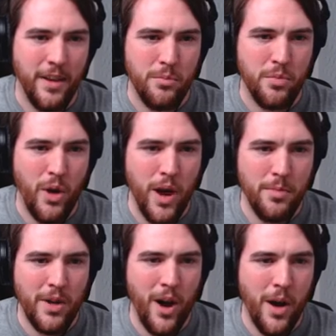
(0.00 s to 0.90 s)

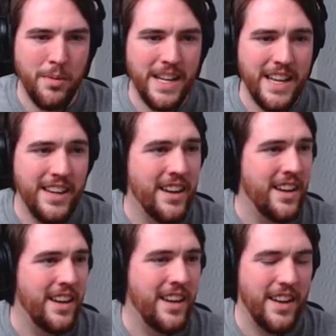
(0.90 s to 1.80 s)
Prop comedy
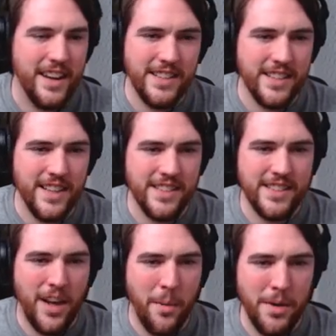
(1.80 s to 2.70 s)
is
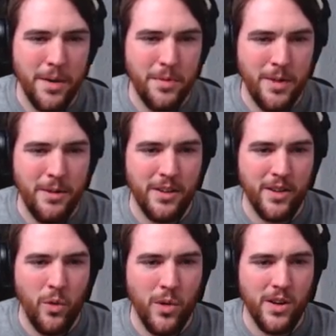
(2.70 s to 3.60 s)
coming up around the
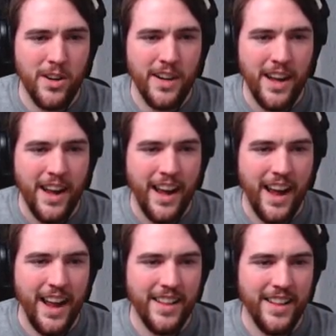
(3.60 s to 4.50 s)
corner,
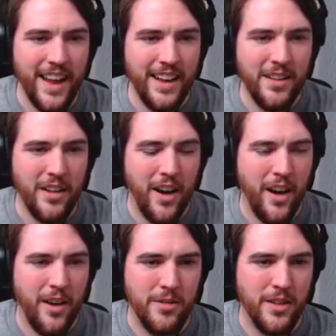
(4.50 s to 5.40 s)
and then
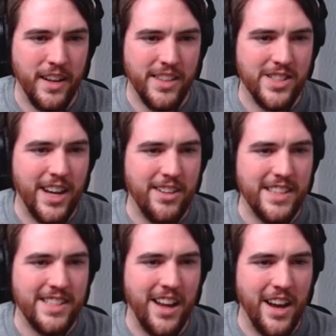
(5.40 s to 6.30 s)
like Jerry
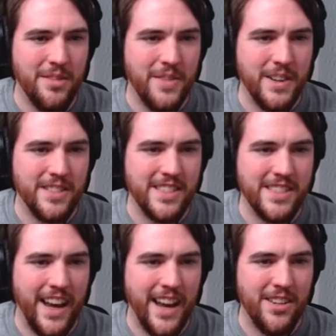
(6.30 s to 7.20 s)
Seinfeld
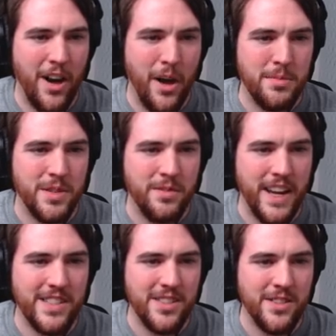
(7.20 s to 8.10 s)
style
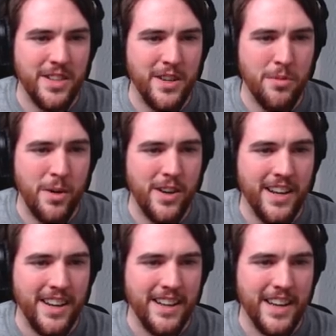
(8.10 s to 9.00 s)
observational humor,
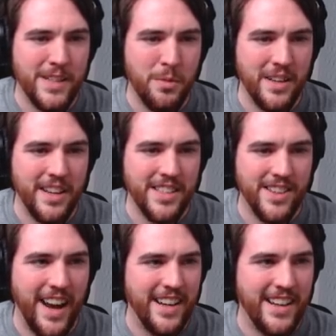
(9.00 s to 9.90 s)
that's where things
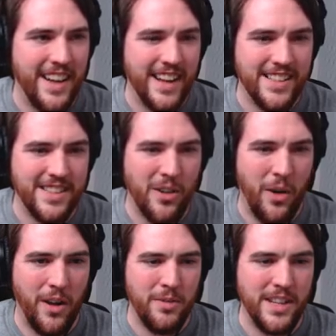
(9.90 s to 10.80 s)
are headed next. Oh,
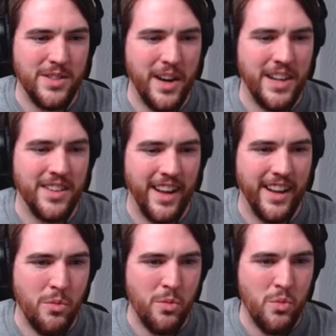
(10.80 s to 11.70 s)
I really tried to
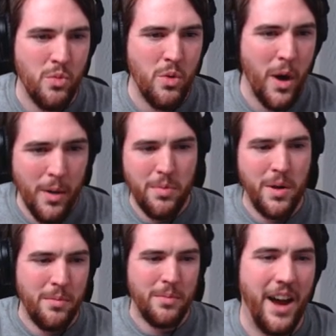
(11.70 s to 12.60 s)
like romp
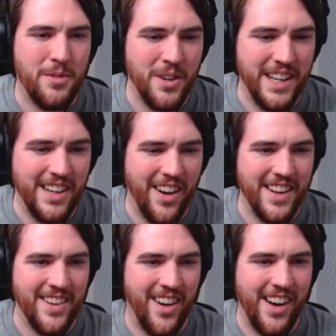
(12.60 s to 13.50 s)
him after he
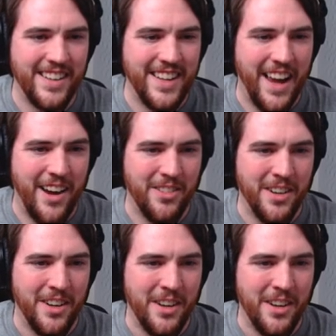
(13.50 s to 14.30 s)
got knocked down,